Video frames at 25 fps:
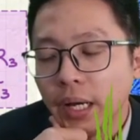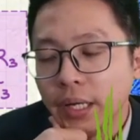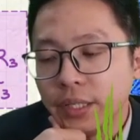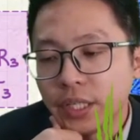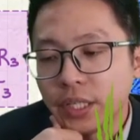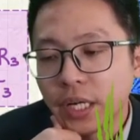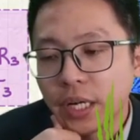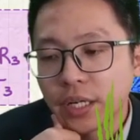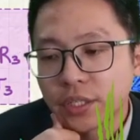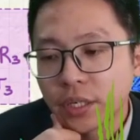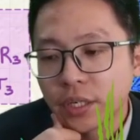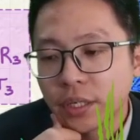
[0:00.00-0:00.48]

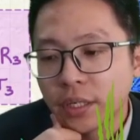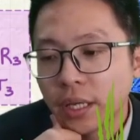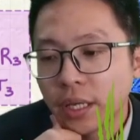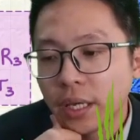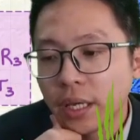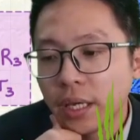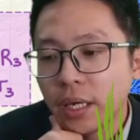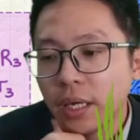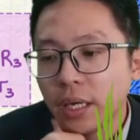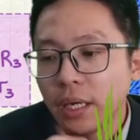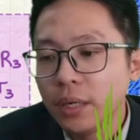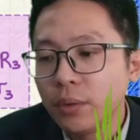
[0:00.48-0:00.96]
Junction
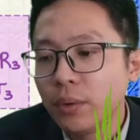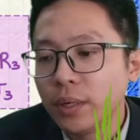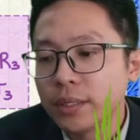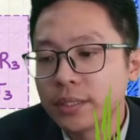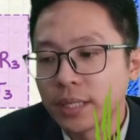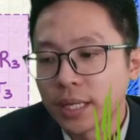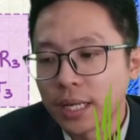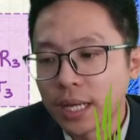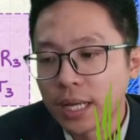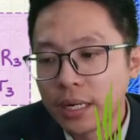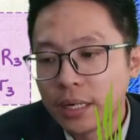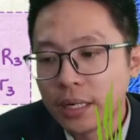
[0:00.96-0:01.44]
A, what's
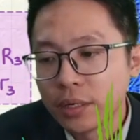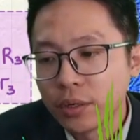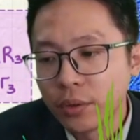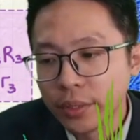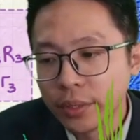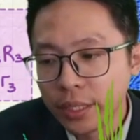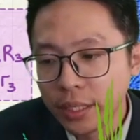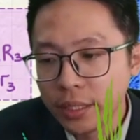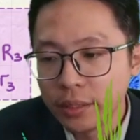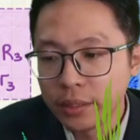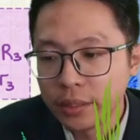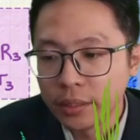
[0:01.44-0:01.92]
the current
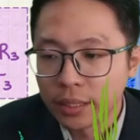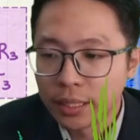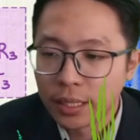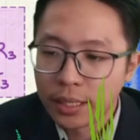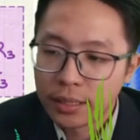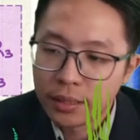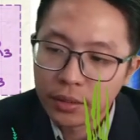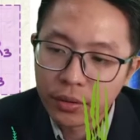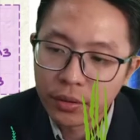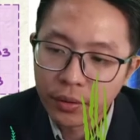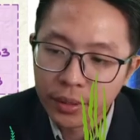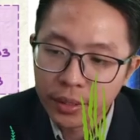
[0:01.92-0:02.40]
going in?
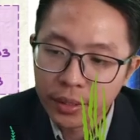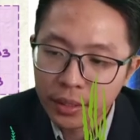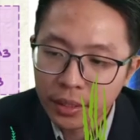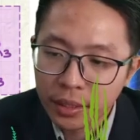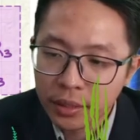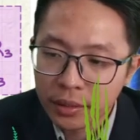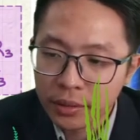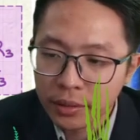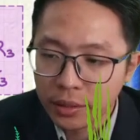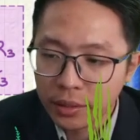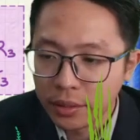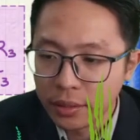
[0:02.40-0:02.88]
Current going
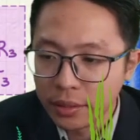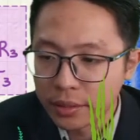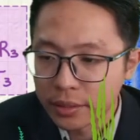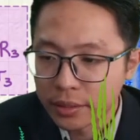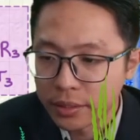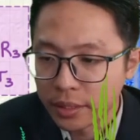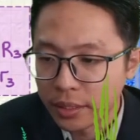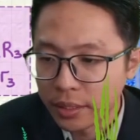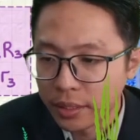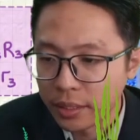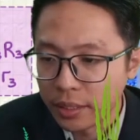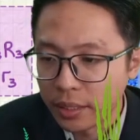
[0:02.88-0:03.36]
in is
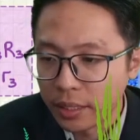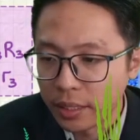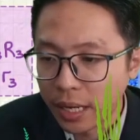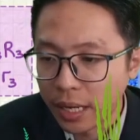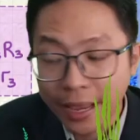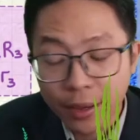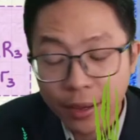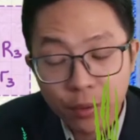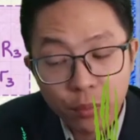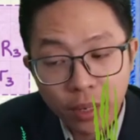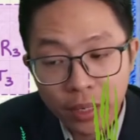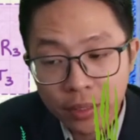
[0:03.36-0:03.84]

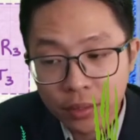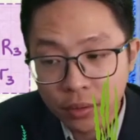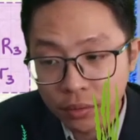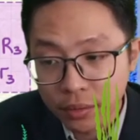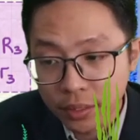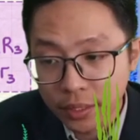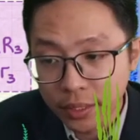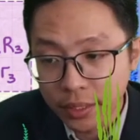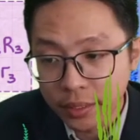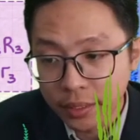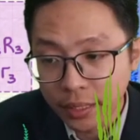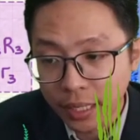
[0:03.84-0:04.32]
I1
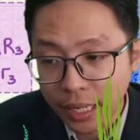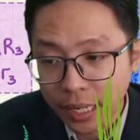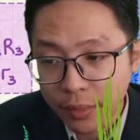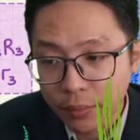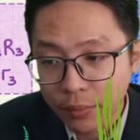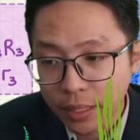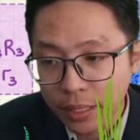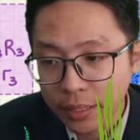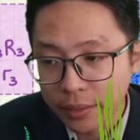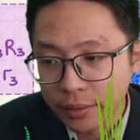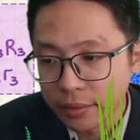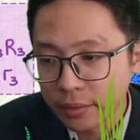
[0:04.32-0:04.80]
only.
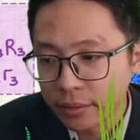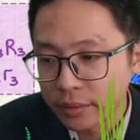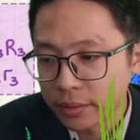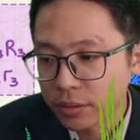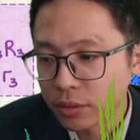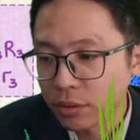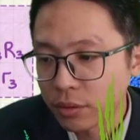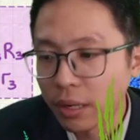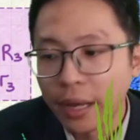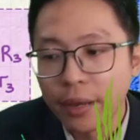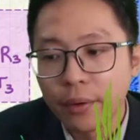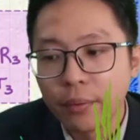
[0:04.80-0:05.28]
I1.
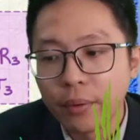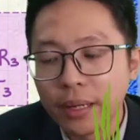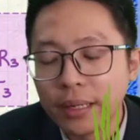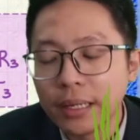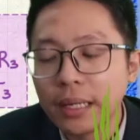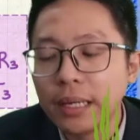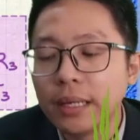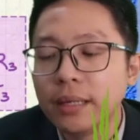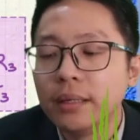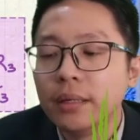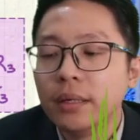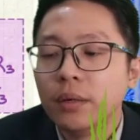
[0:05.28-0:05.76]
So I1
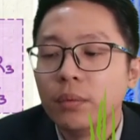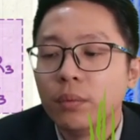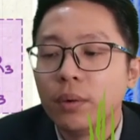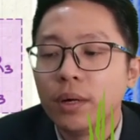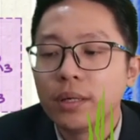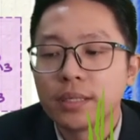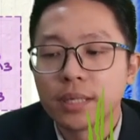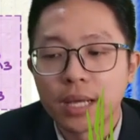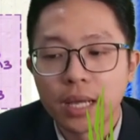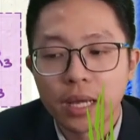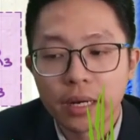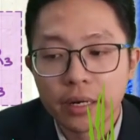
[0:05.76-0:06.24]
lah.
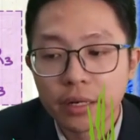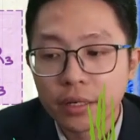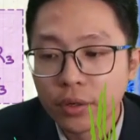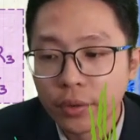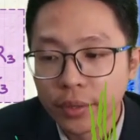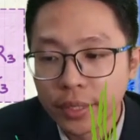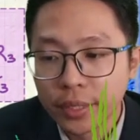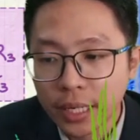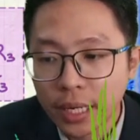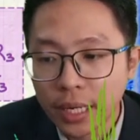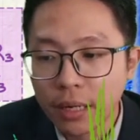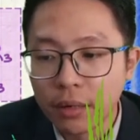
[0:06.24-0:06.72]
What's the current
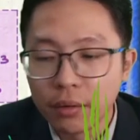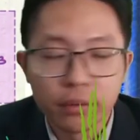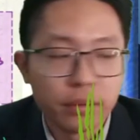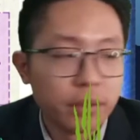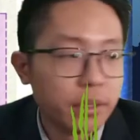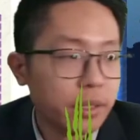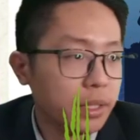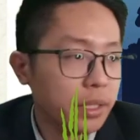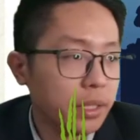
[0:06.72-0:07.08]
going out?